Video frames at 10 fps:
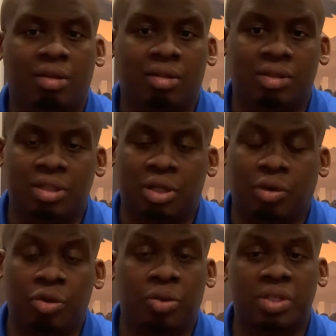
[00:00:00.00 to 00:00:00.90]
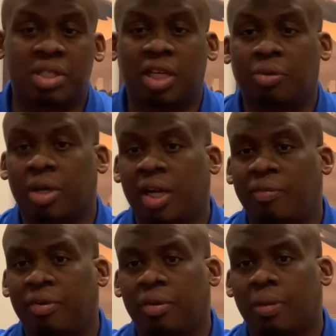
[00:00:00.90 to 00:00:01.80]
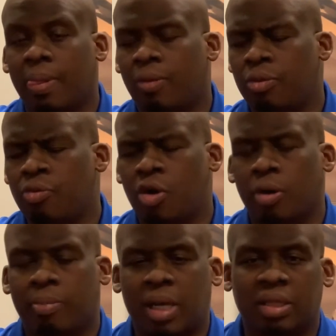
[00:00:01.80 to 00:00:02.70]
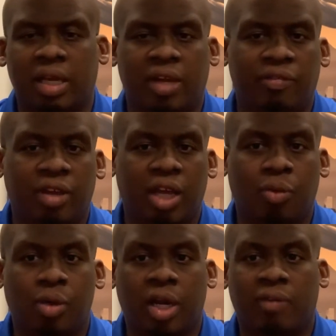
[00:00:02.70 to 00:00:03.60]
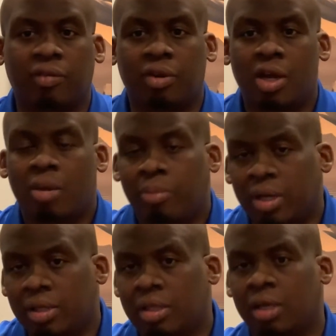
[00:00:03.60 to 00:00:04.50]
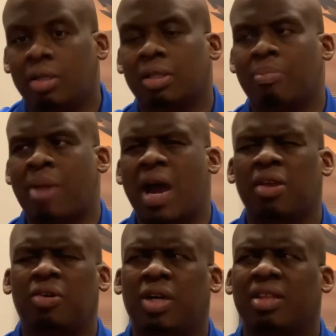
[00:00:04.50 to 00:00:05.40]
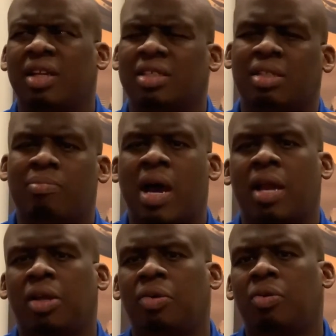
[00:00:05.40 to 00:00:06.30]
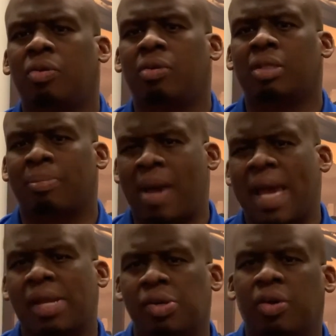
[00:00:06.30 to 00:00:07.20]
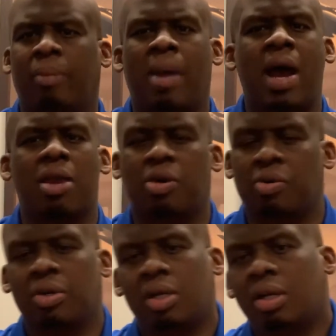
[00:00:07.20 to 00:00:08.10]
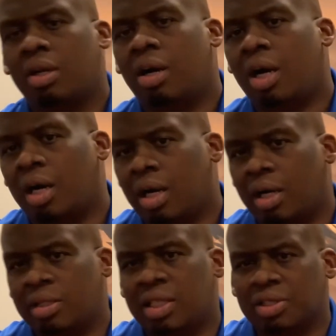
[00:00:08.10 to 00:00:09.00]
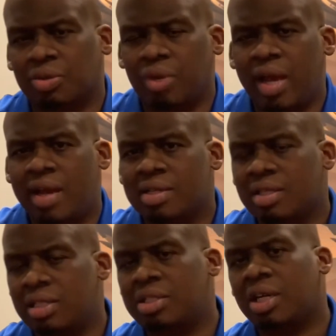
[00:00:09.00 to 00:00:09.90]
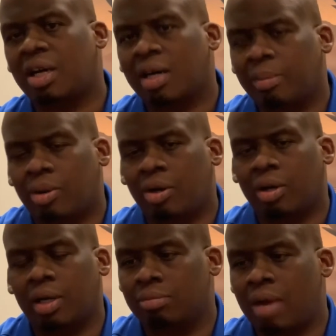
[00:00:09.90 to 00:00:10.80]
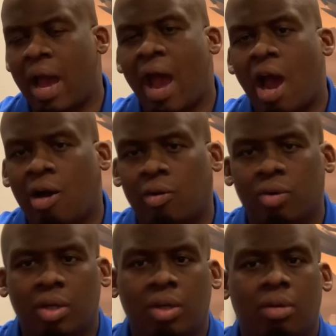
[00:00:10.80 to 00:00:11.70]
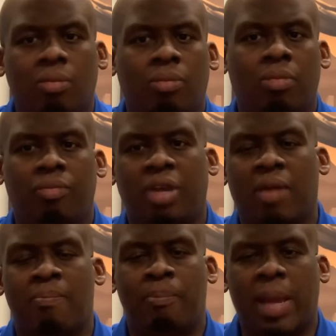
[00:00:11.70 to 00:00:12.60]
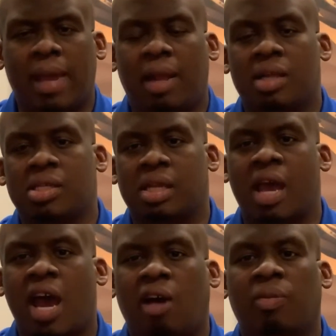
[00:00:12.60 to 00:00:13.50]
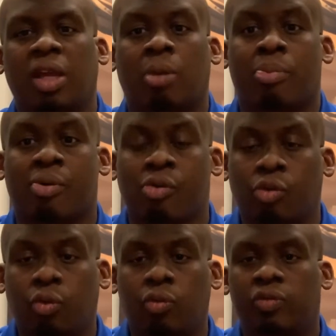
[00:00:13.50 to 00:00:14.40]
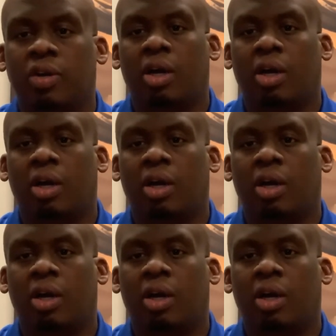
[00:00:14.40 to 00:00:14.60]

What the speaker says: You know, you can say whatever you want about the FAA or whatever, but the Mayo, I think it's the Mayo or Mayo, does an excellent job on how they manage and how they approve